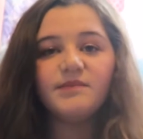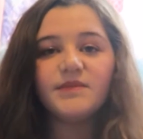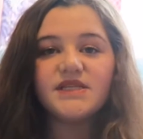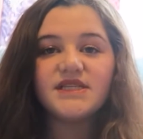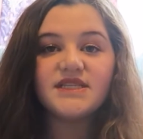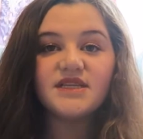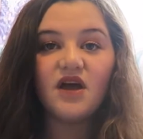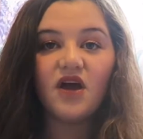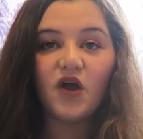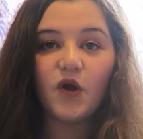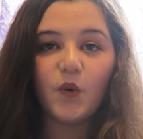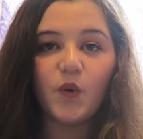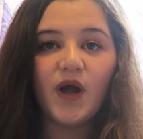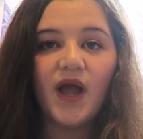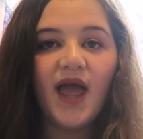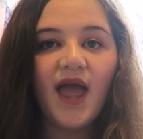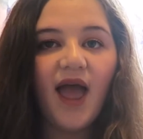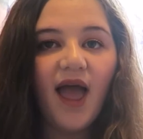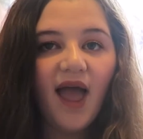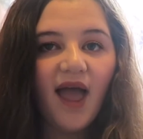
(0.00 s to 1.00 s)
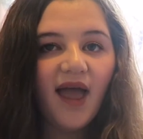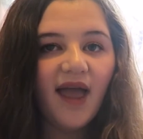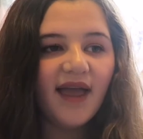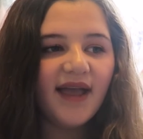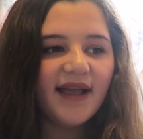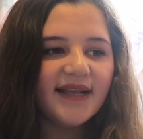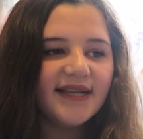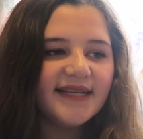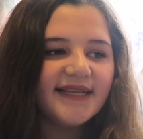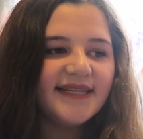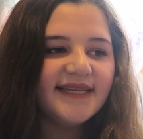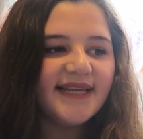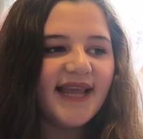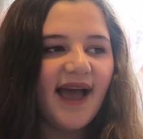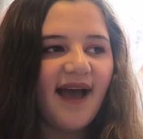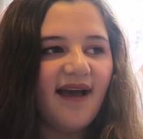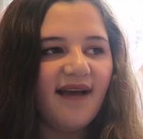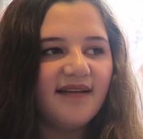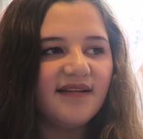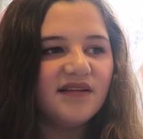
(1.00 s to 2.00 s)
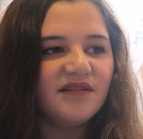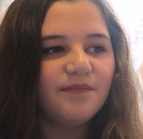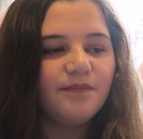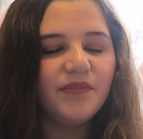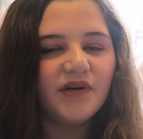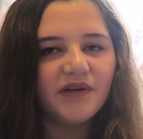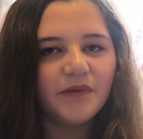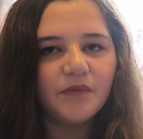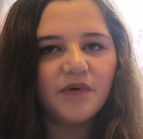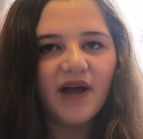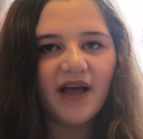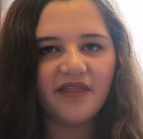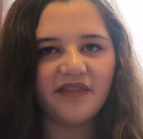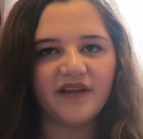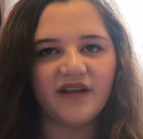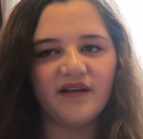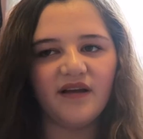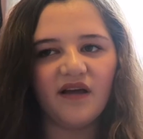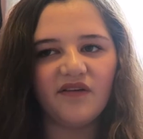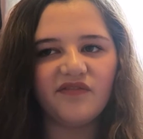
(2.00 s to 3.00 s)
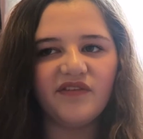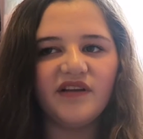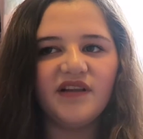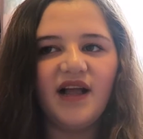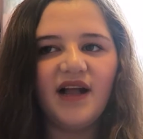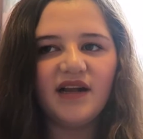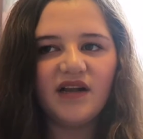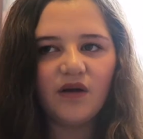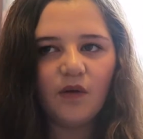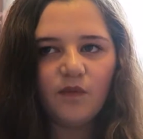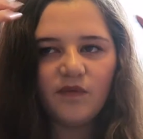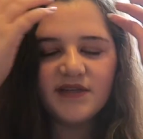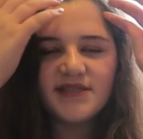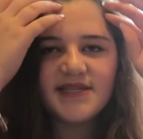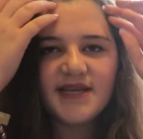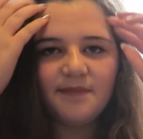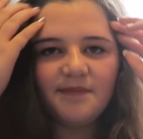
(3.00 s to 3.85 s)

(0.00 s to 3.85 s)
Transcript: So yeah, but I feel like once